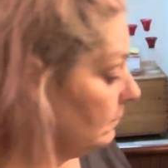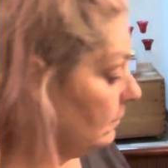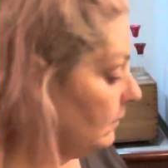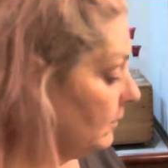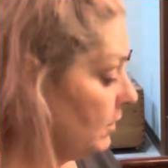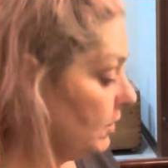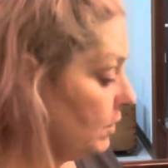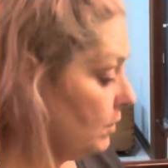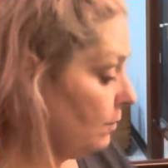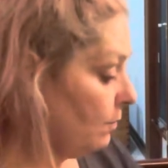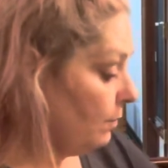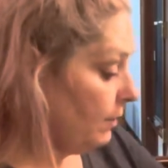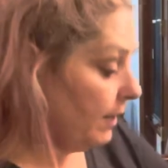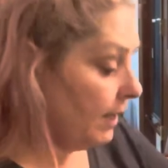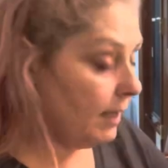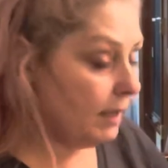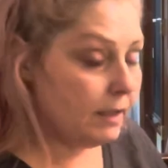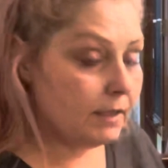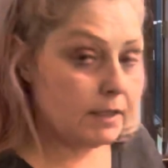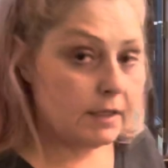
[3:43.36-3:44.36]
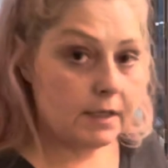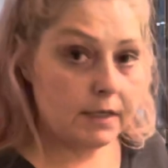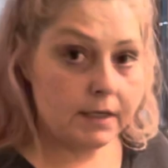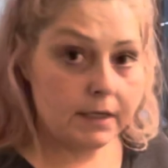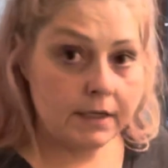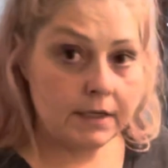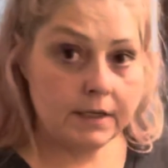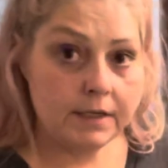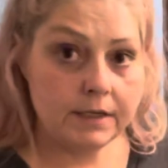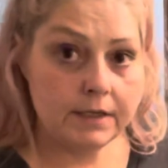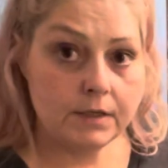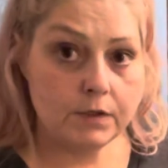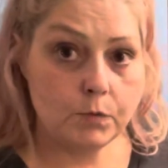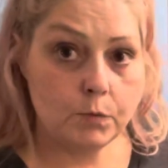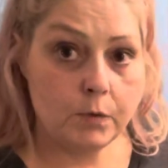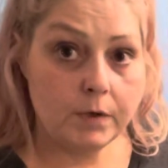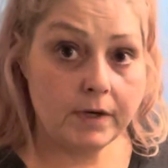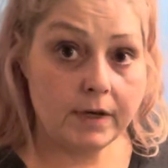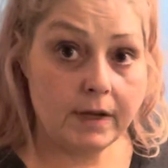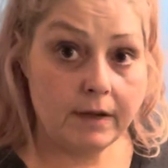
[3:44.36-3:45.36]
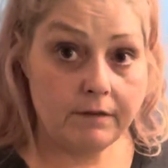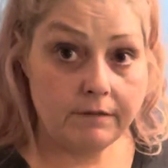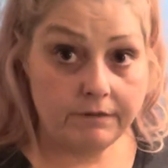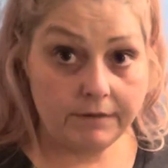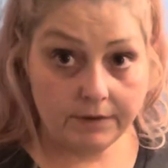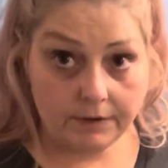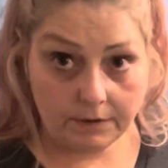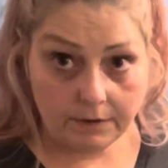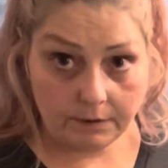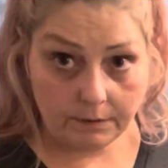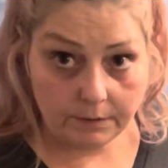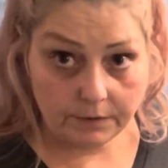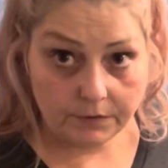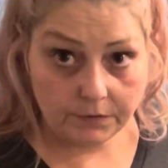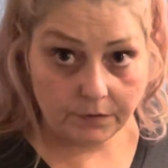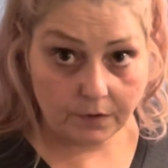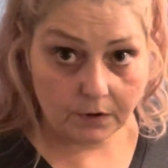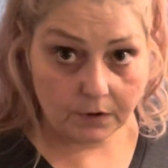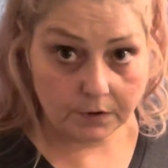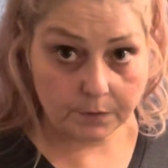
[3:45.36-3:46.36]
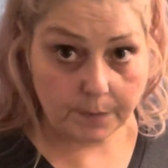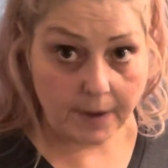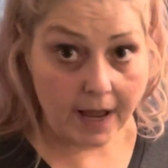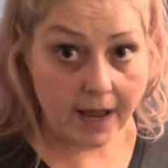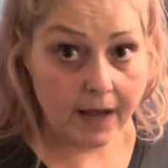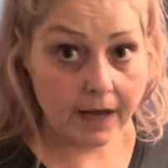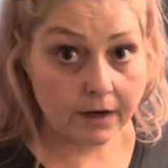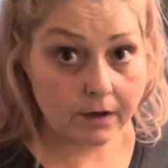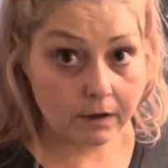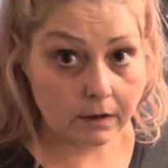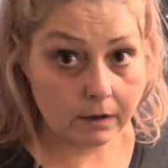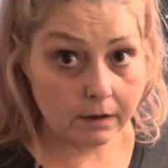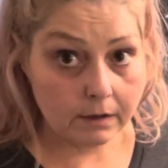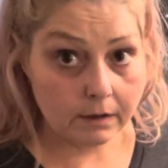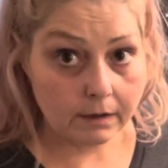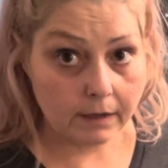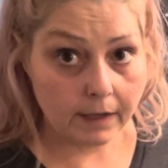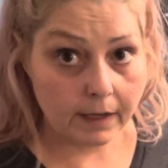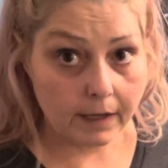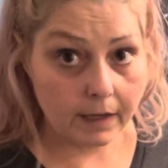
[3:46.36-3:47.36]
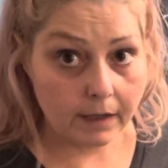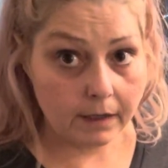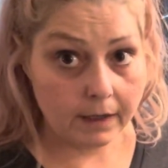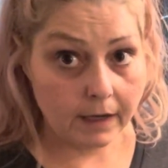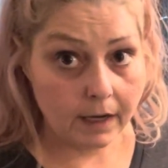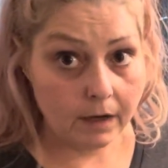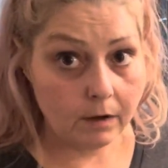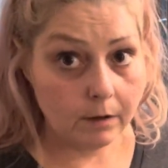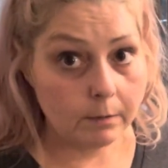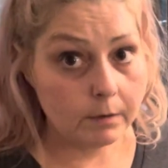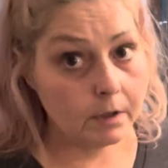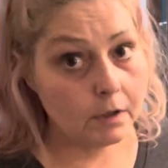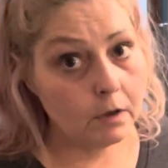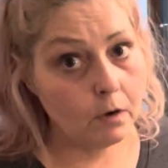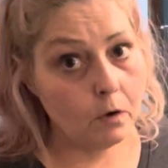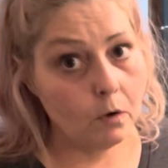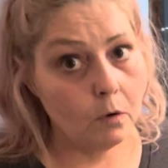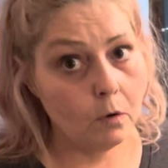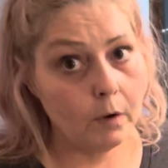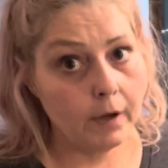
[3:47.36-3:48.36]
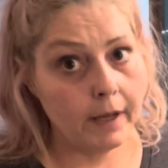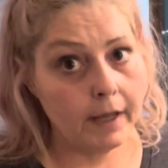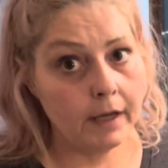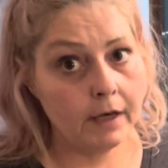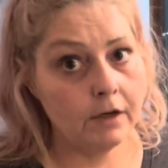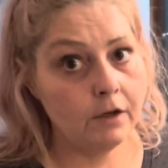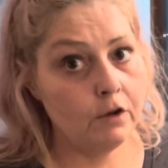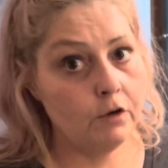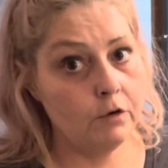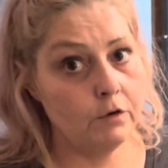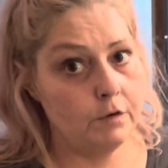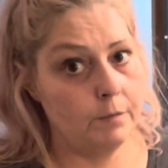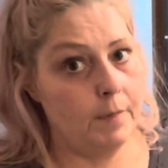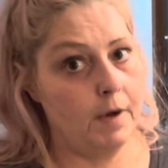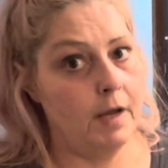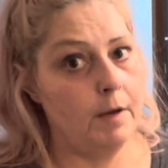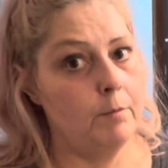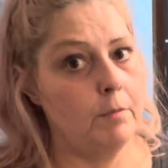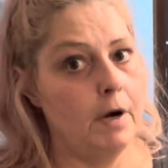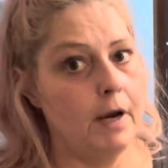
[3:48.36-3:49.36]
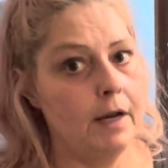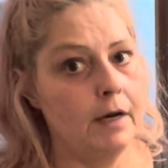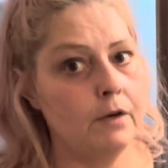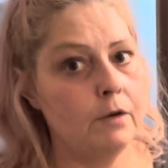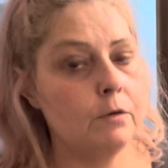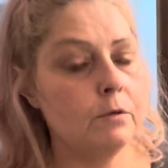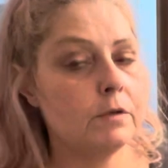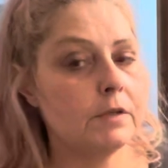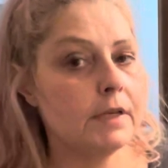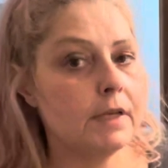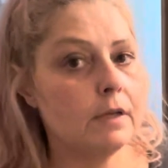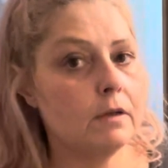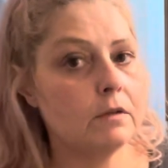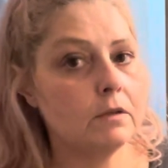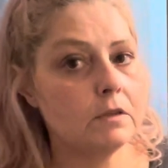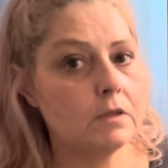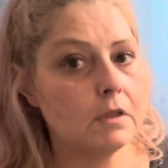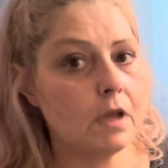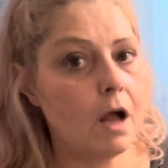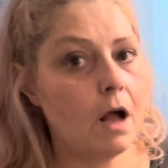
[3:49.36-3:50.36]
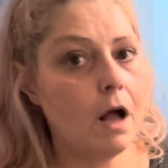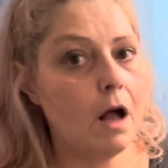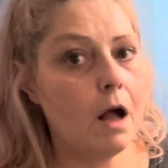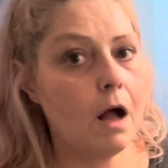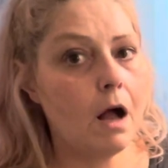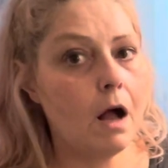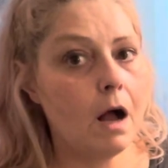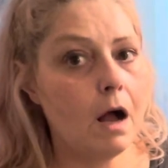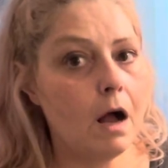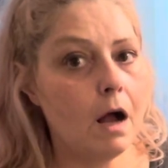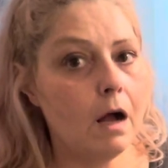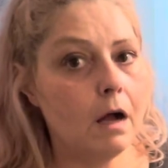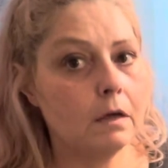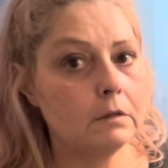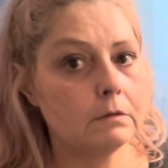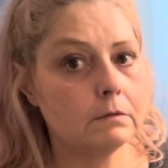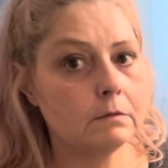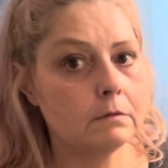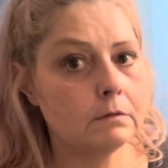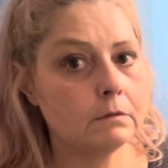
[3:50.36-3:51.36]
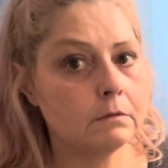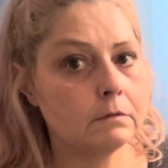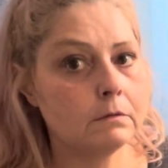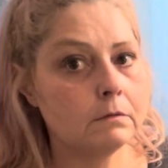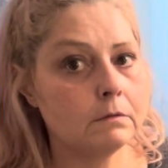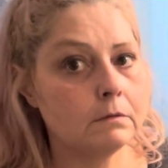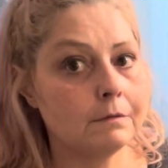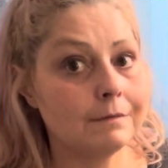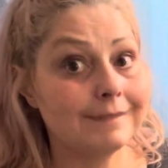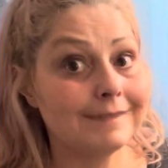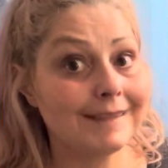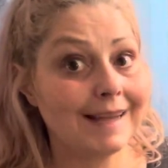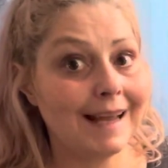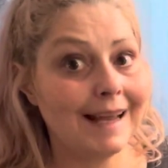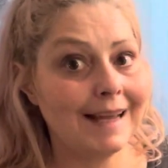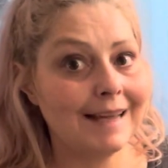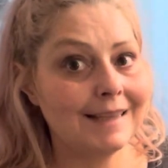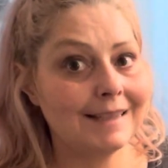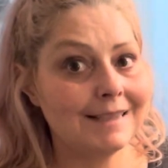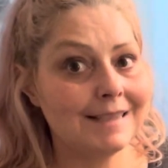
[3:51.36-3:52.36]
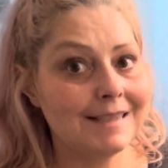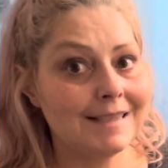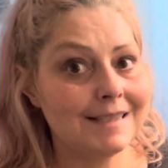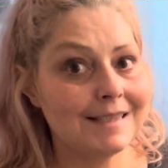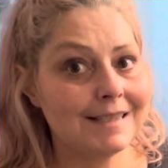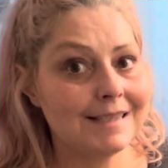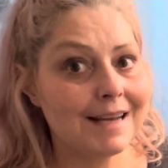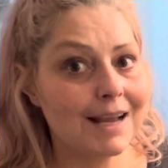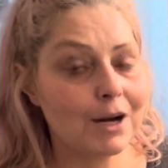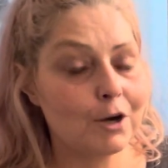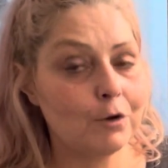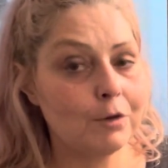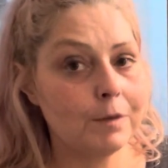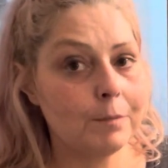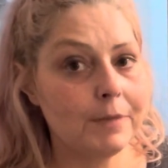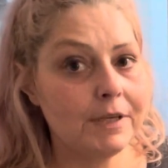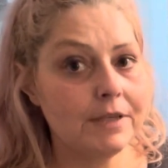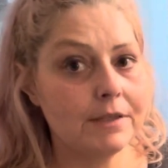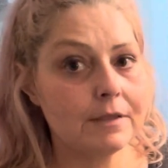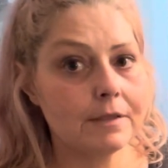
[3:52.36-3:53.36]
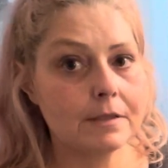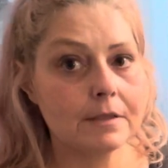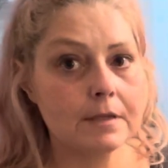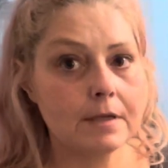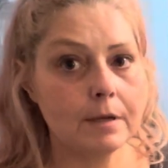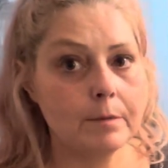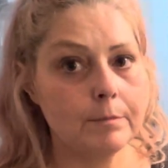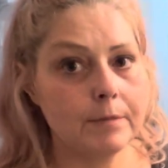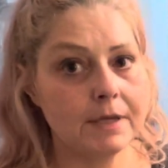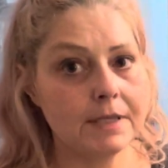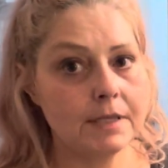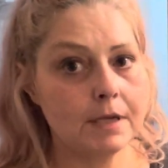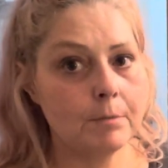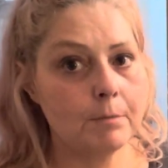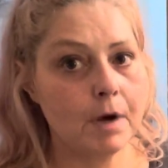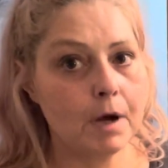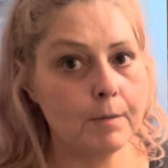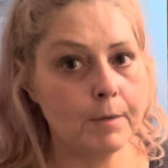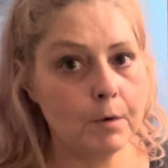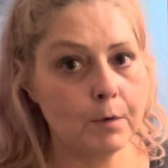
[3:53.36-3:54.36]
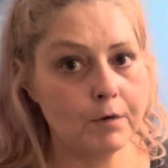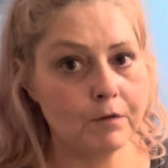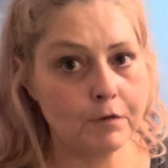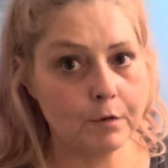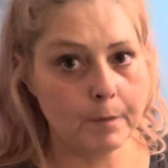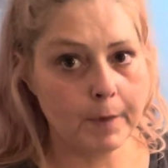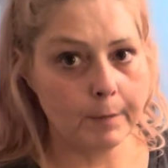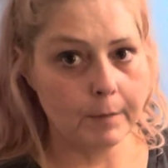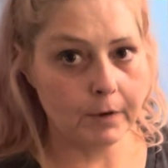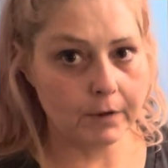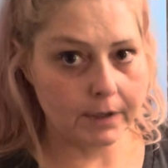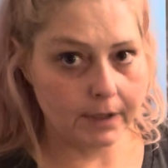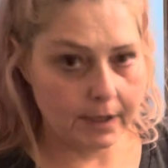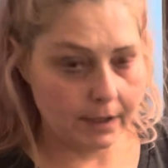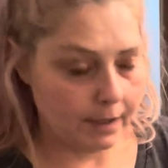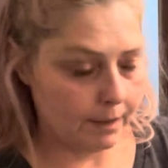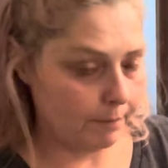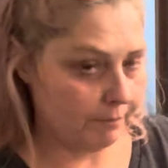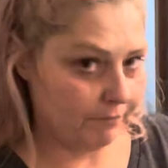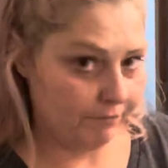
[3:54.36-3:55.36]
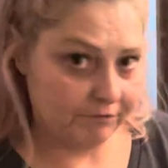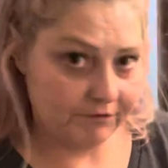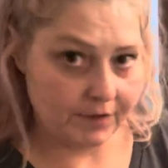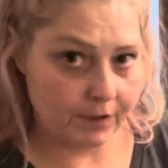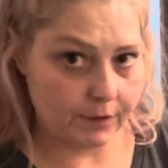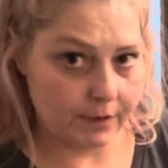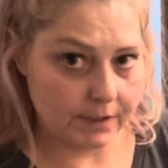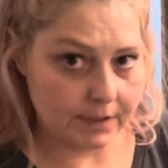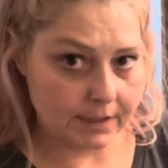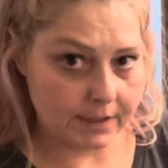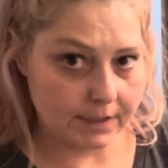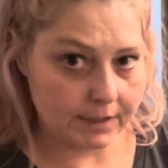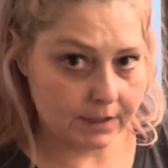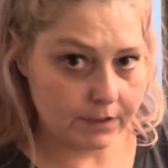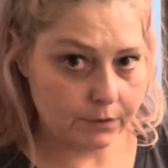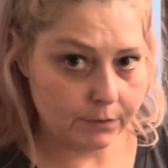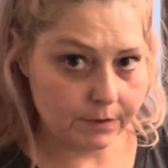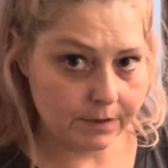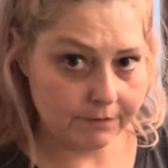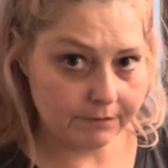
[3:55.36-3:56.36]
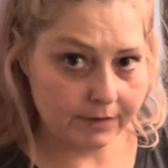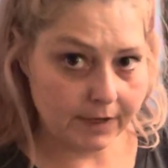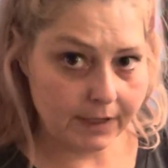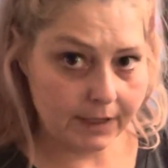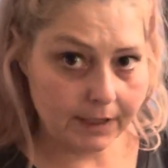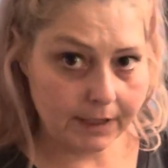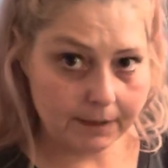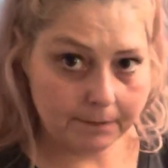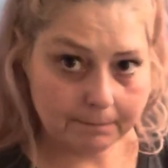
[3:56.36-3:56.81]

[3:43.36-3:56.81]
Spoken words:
So that is what I have figured out as far as pattern. And now I'm gonna go and use my brand new skill saw and cut out the pieces. My son bought me one for my birthday. I'm very excited to use it finally.